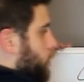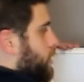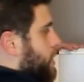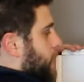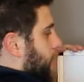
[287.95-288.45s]

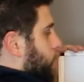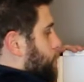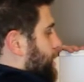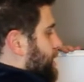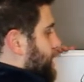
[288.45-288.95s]
you see the kind
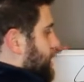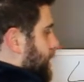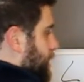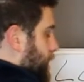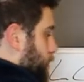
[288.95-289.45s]
of business
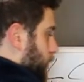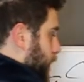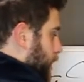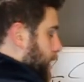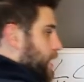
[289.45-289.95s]
in this
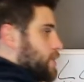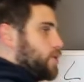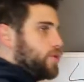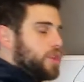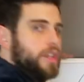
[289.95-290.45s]
thing.
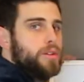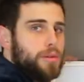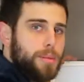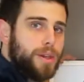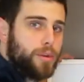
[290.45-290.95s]
It's usually
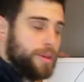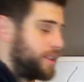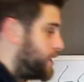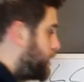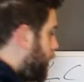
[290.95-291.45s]
the bigger
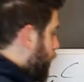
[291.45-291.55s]
business.